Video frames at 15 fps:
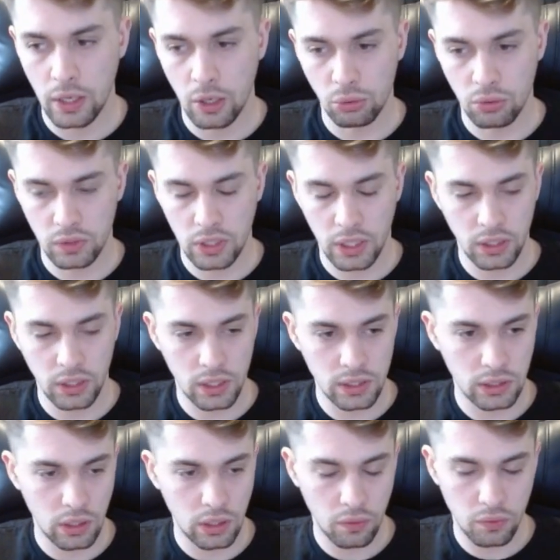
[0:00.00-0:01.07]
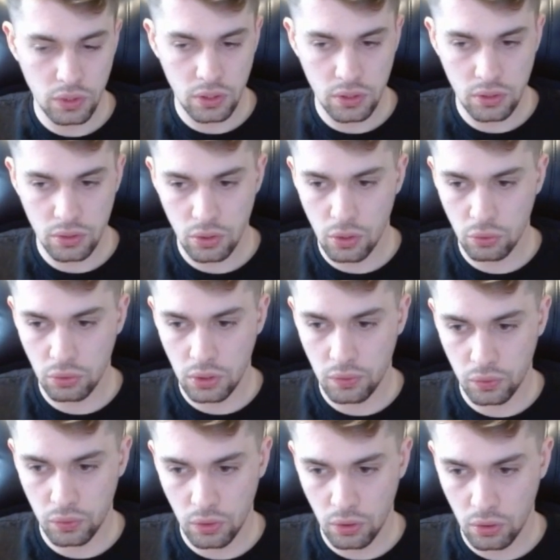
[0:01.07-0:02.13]
with the ideas that I've just shown,
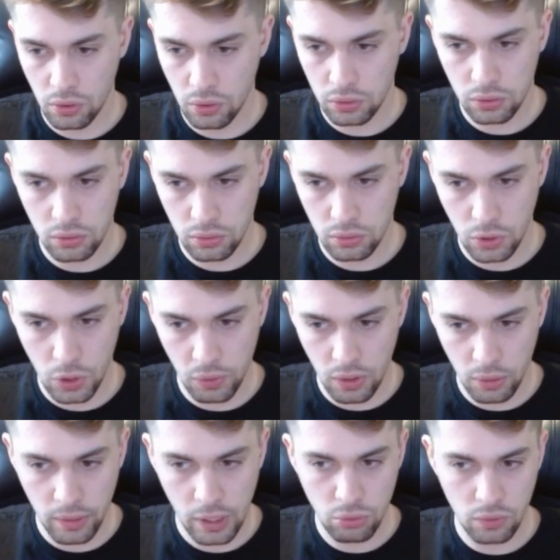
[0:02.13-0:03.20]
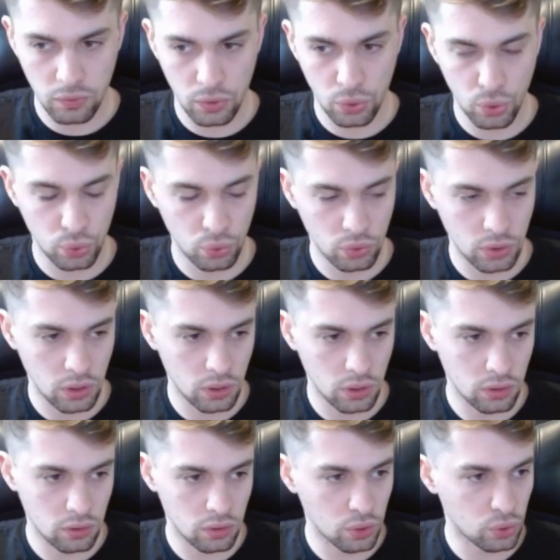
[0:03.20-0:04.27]
if not going back with the rook to
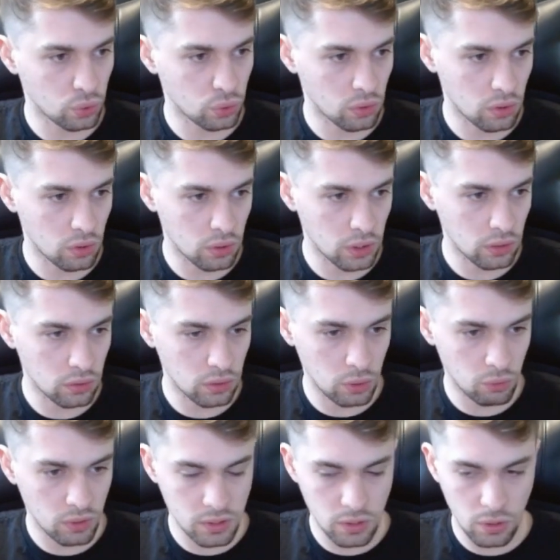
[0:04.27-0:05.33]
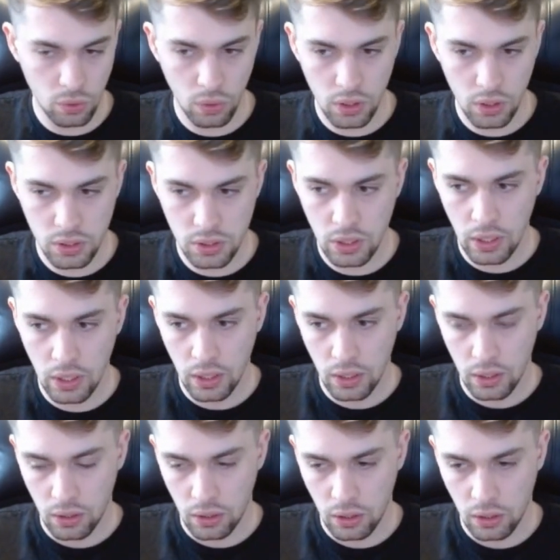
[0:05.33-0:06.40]
the d2 or d1 squares,
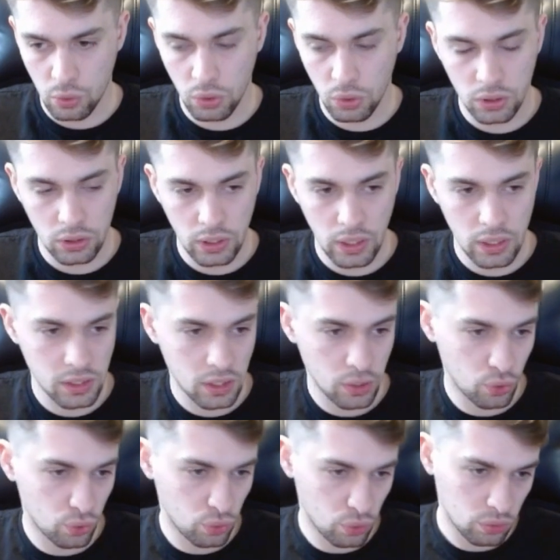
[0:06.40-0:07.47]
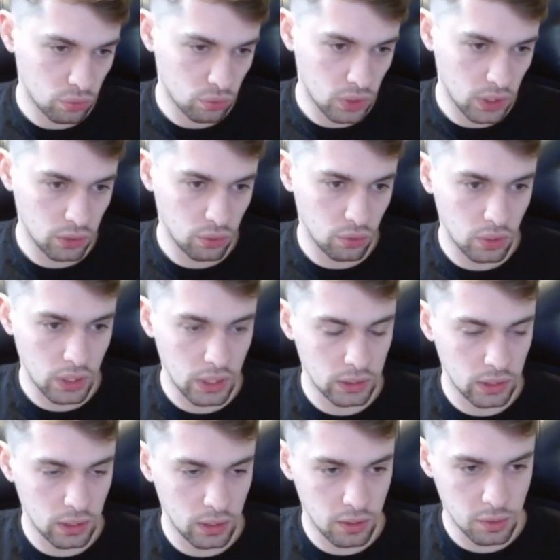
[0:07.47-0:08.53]
like what else can you do, right? Your
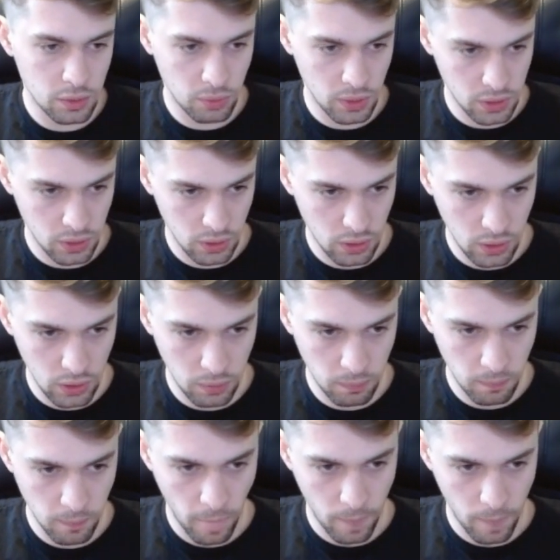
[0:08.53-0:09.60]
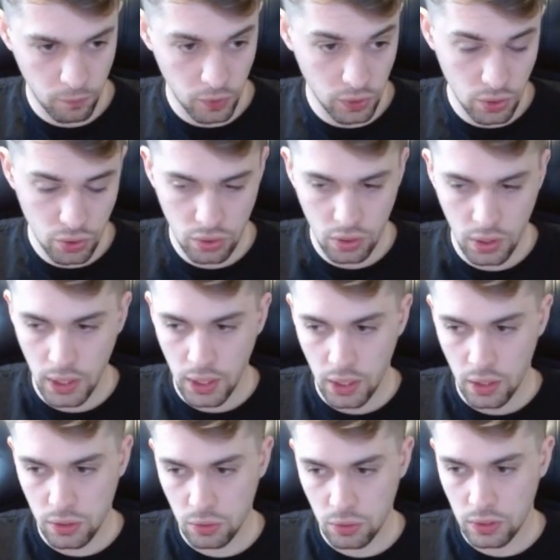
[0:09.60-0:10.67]
attack is basically finished.
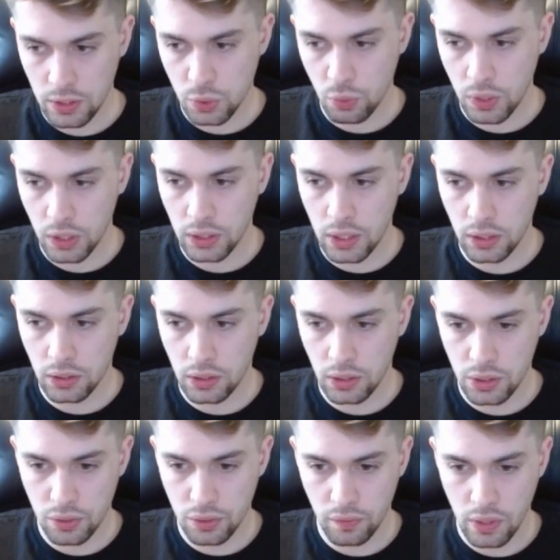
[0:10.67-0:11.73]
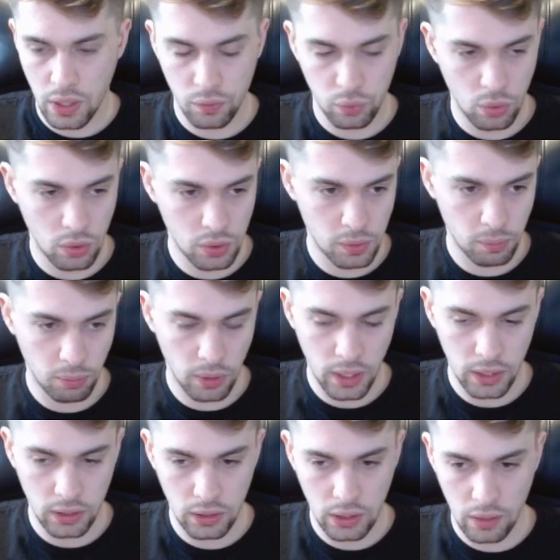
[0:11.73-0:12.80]
So that's why knight h5 was
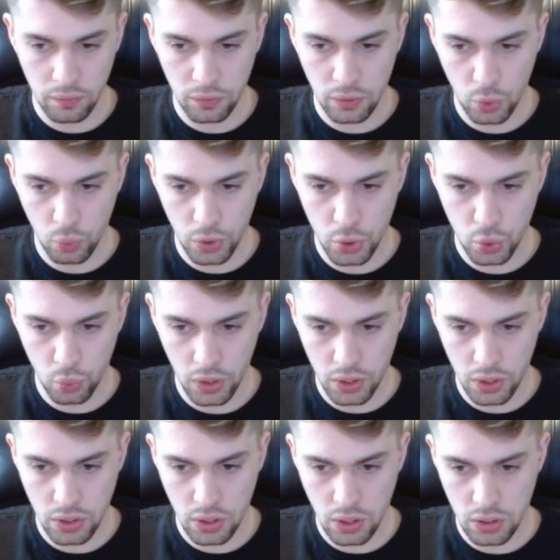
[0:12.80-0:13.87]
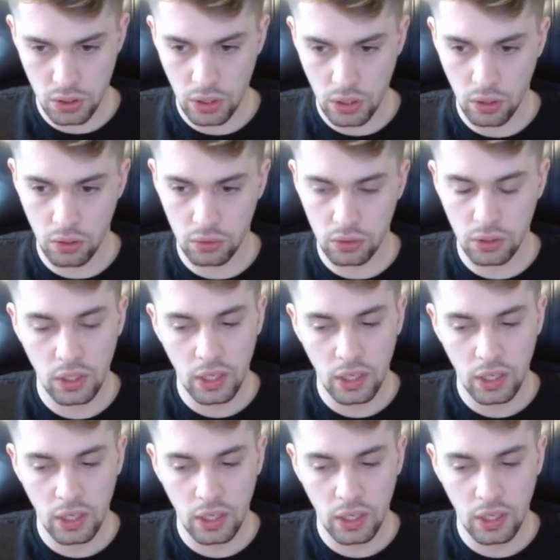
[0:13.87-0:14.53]
played, after which we exchanged a lot.